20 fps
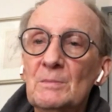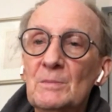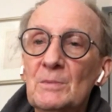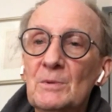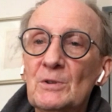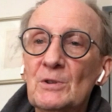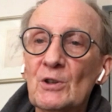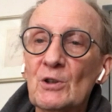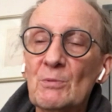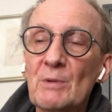
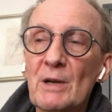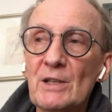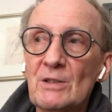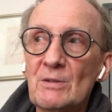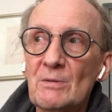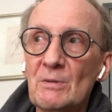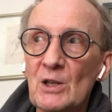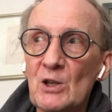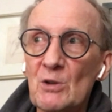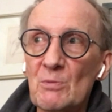So
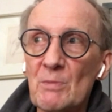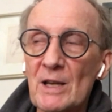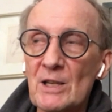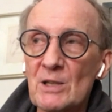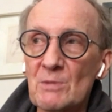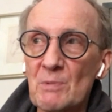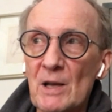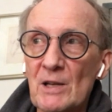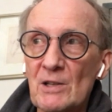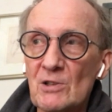you may
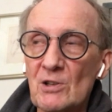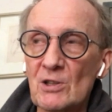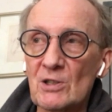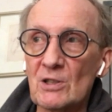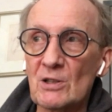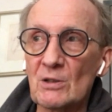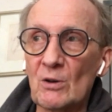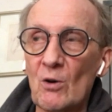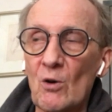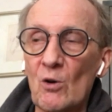spend
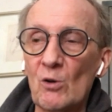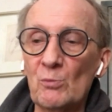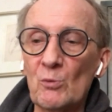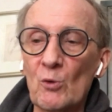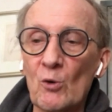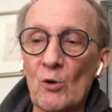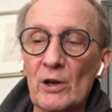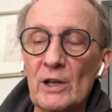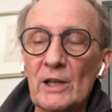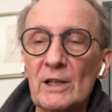just the whole
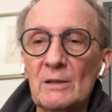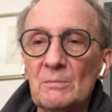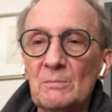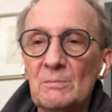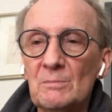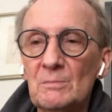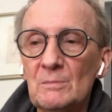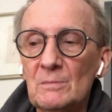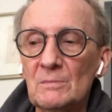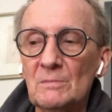morning
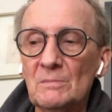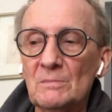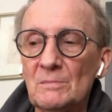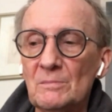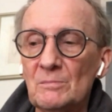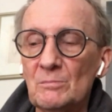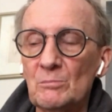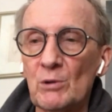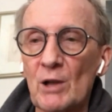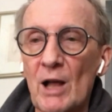
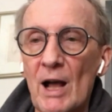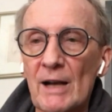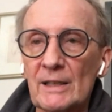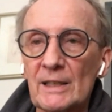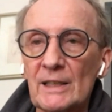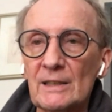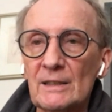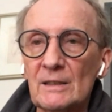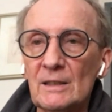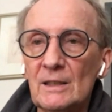
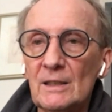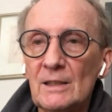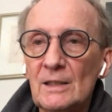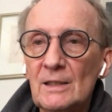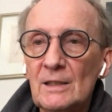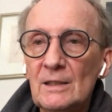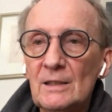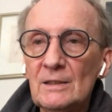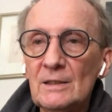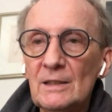blocking
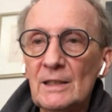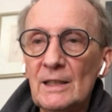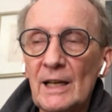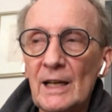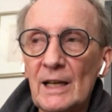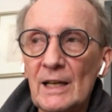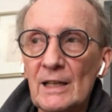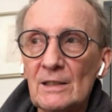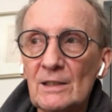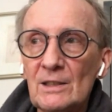
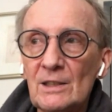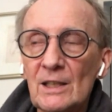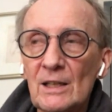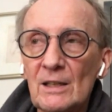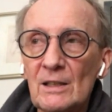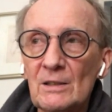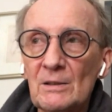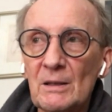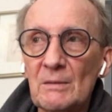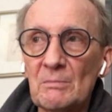and
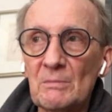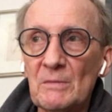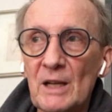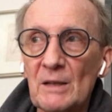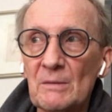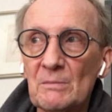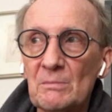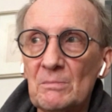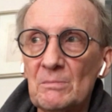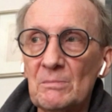
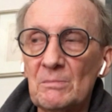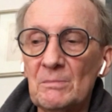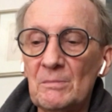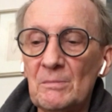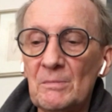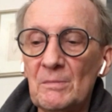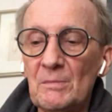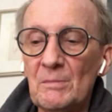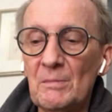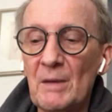not
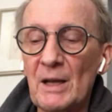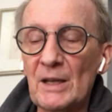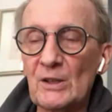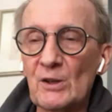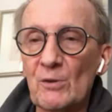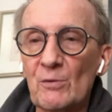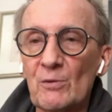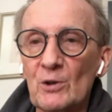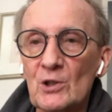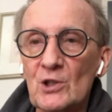make
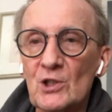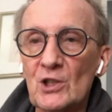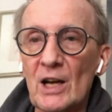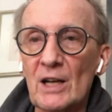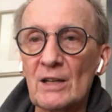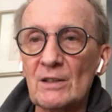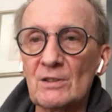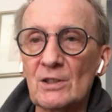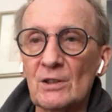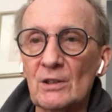your first
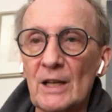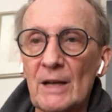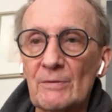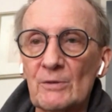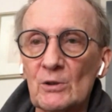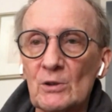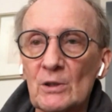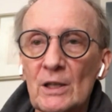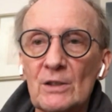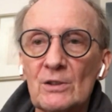shot until
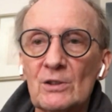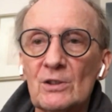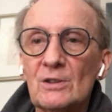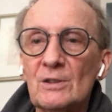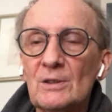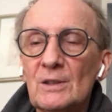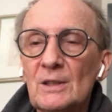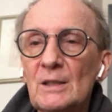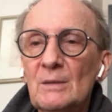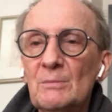after lunch.
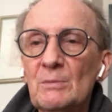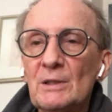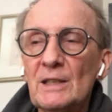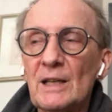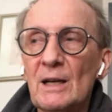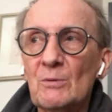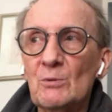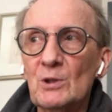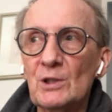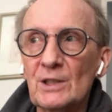But
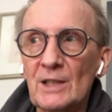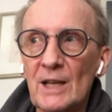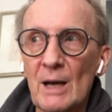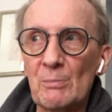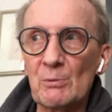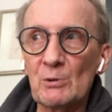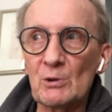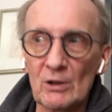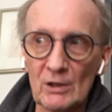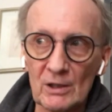that wouldn't
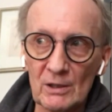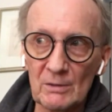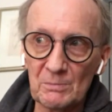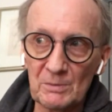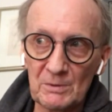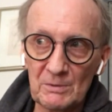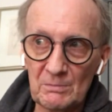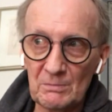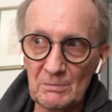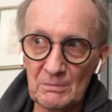happen on
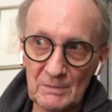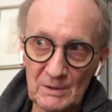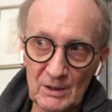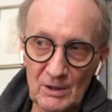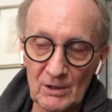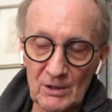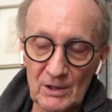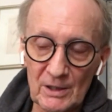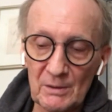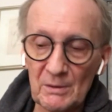
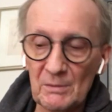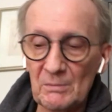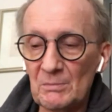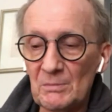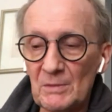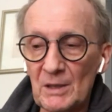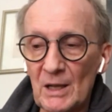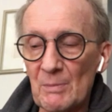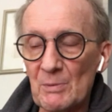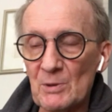an
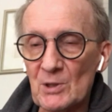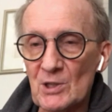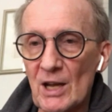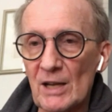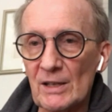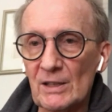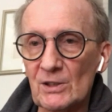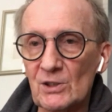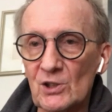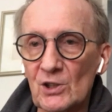
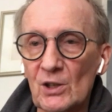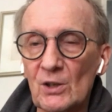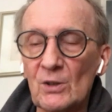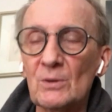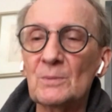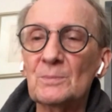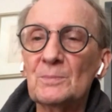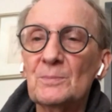episodic show.